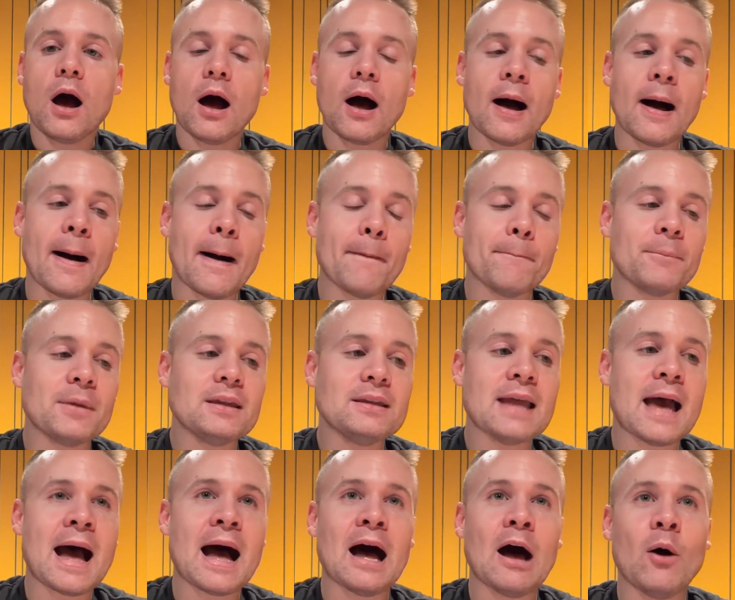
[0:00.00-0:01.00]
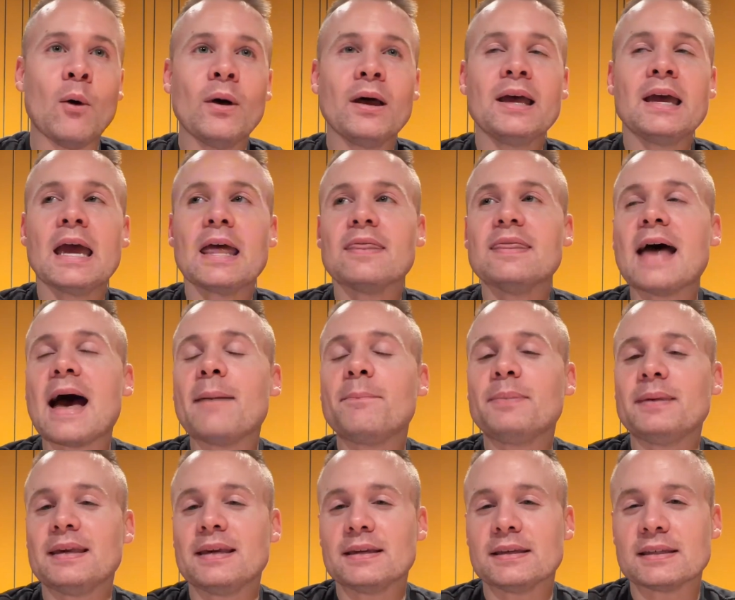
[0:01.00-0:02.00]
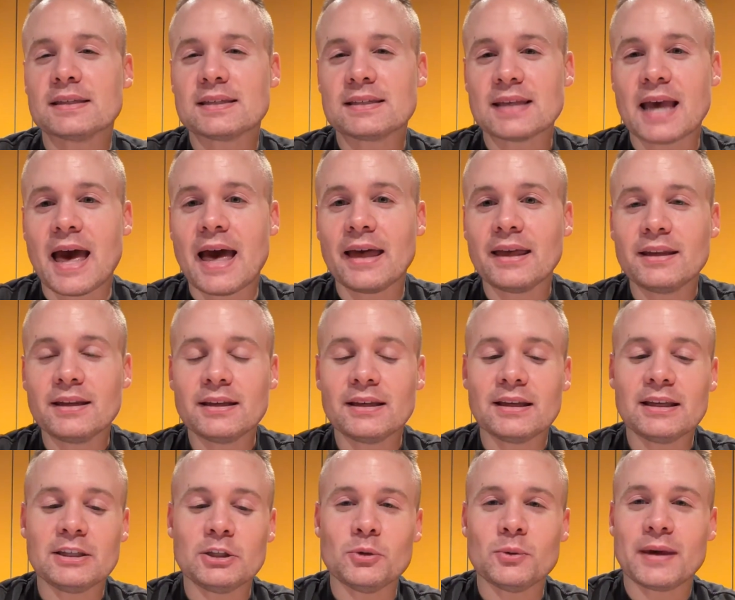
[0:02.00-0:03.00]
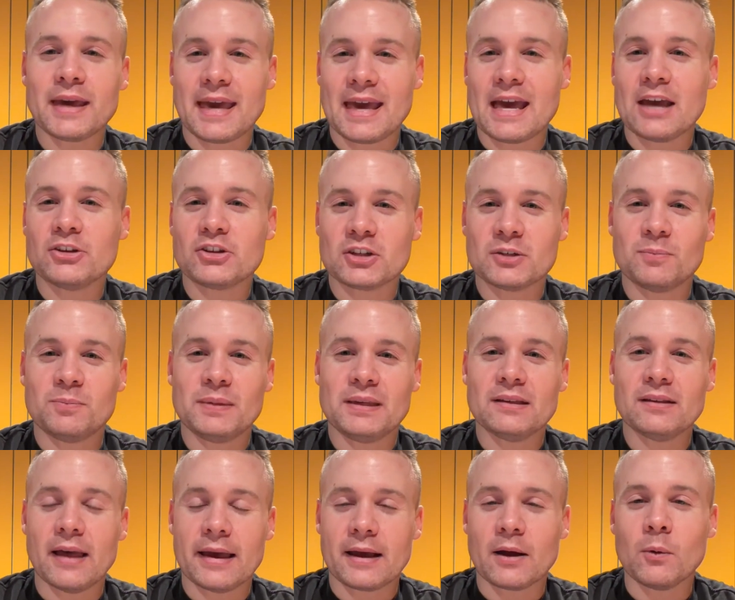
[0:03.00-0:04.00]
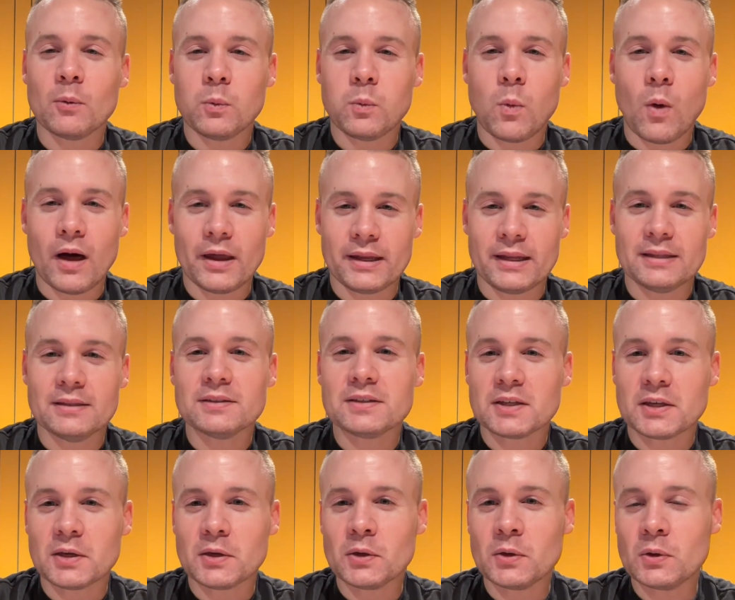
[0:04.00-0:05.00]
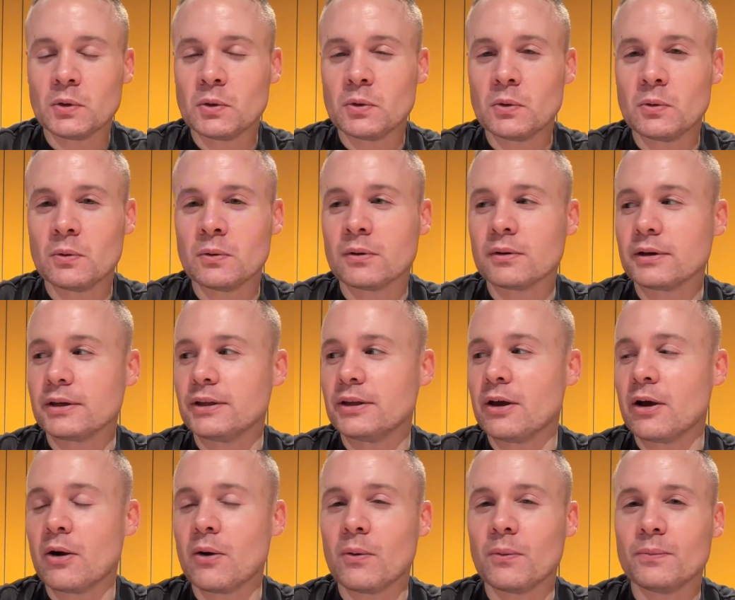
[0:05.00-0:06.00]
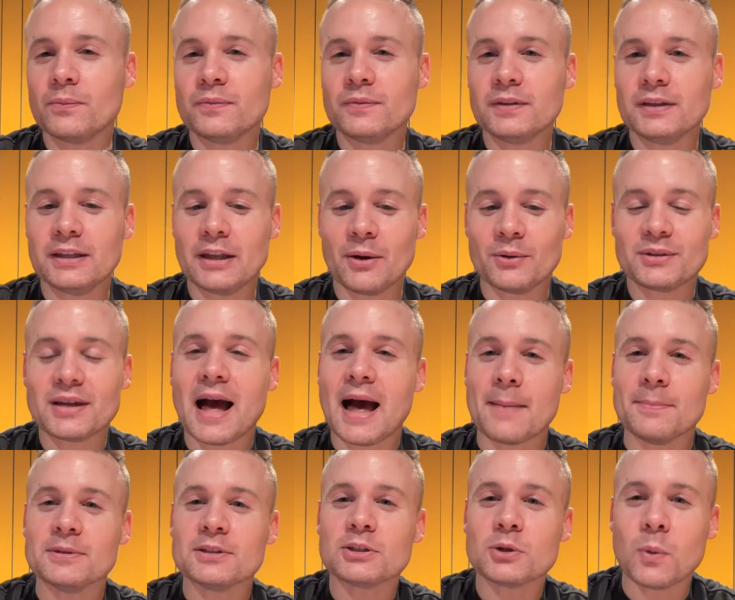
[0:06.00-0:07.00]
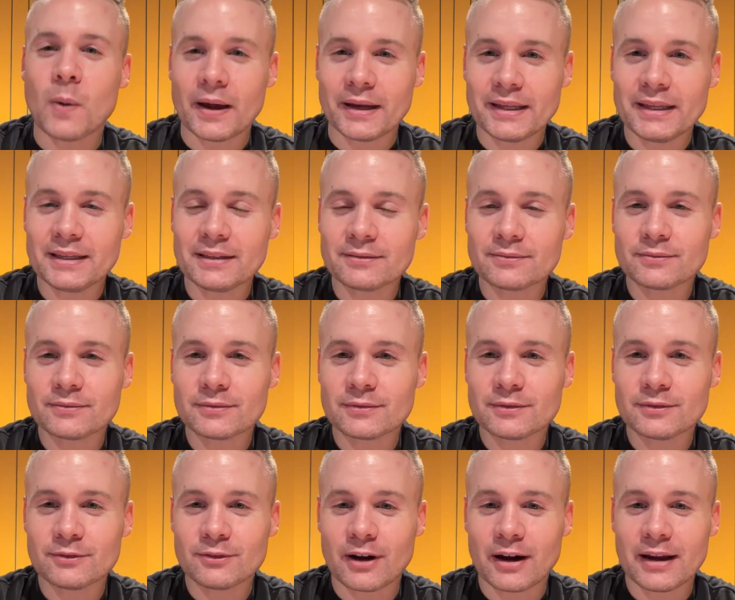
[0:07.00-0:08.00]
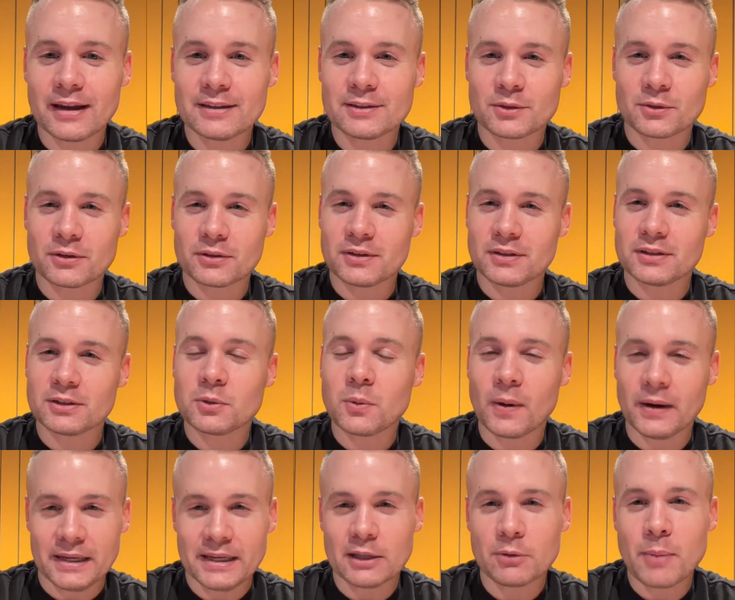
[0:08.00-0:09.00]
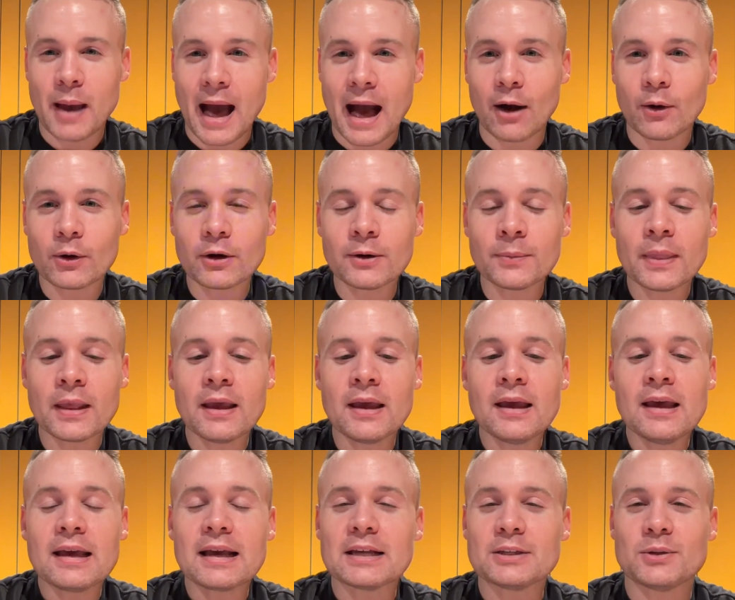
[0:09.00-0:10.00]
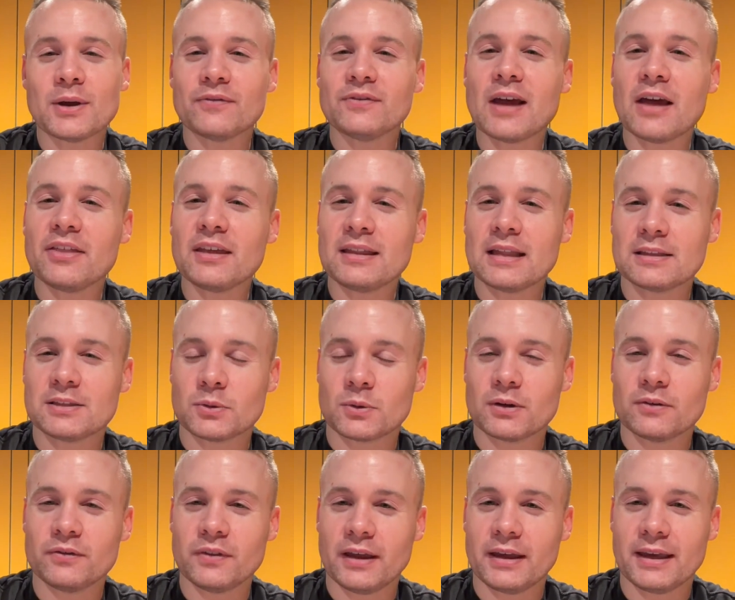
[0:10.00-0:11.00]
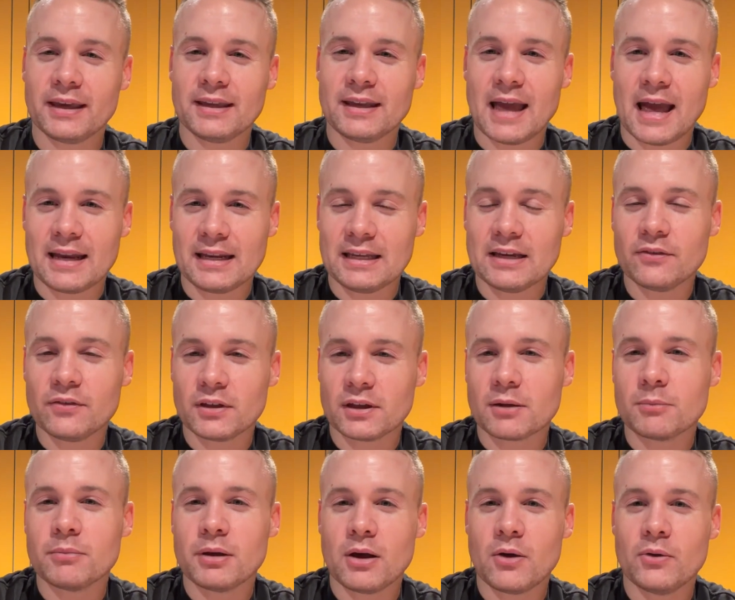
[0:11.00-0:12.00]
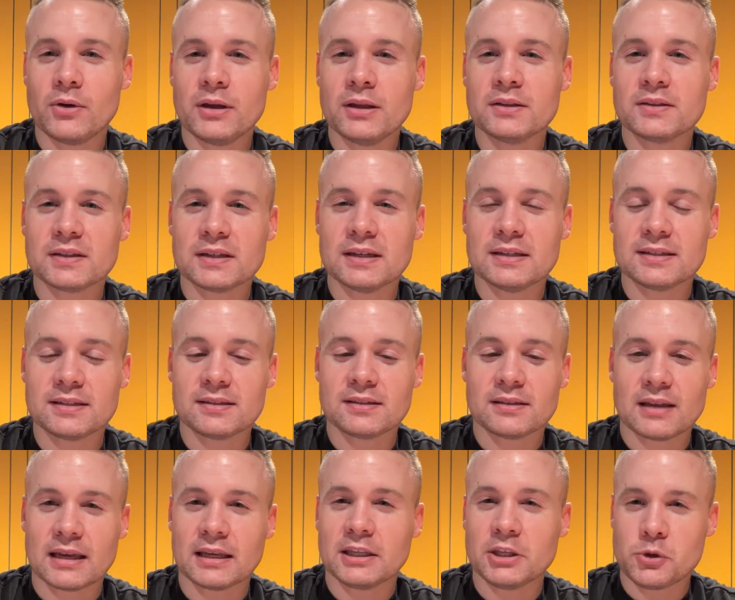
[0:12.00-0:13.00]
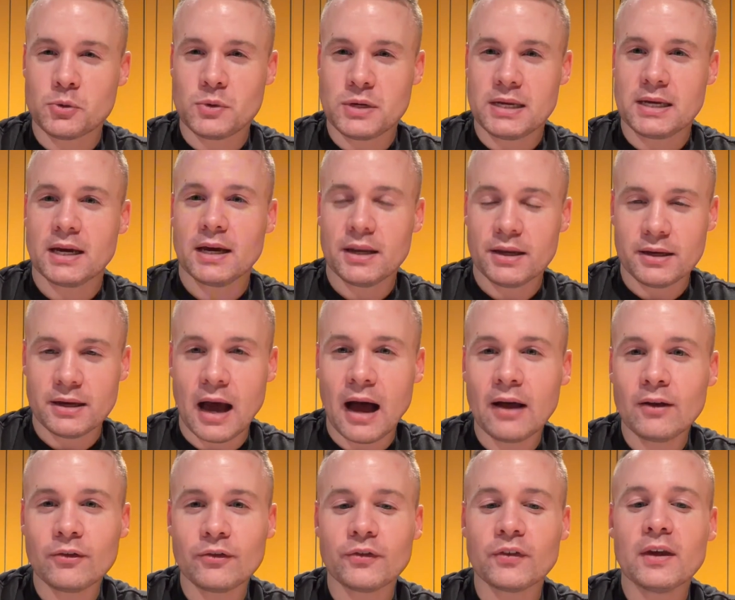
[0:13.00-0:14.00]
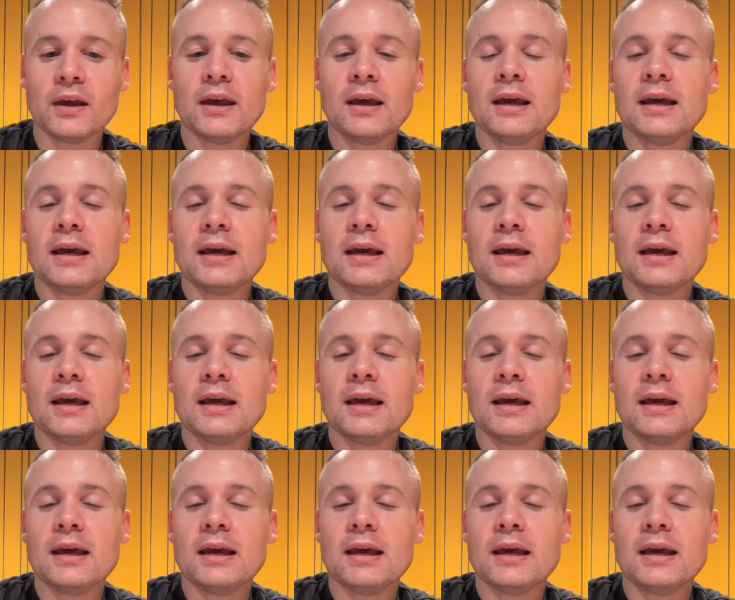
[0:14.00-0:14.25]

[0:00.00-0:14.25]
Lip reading: Now that being said, you can't just be like a 1 in 2, times 20, right? Sort of to the 20th power, because you have nothing that's sort of like in any of the components is like unique enough.